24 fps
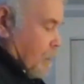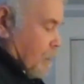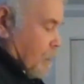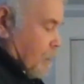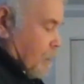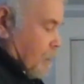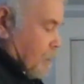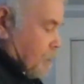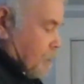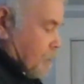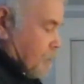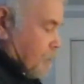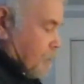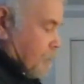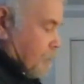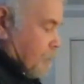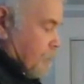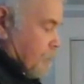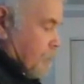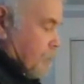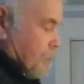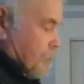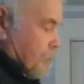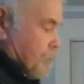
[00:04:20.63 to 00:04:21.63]
And
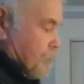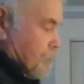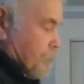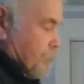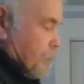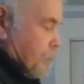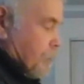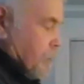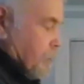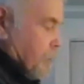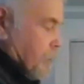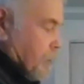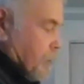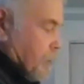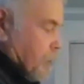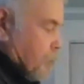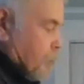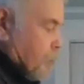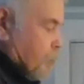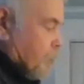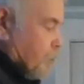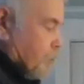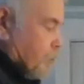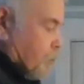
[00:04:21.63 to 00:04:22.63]
there's an
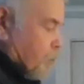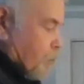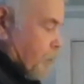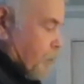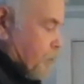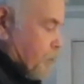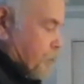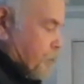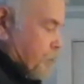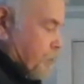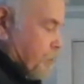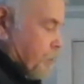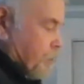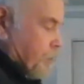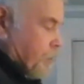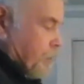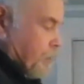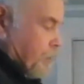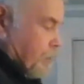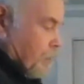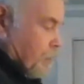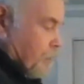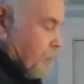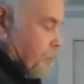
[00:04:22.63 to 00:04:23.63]
equilibration
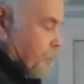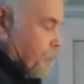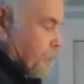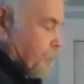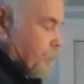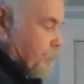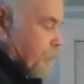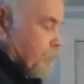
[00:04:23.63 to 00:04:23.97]
here.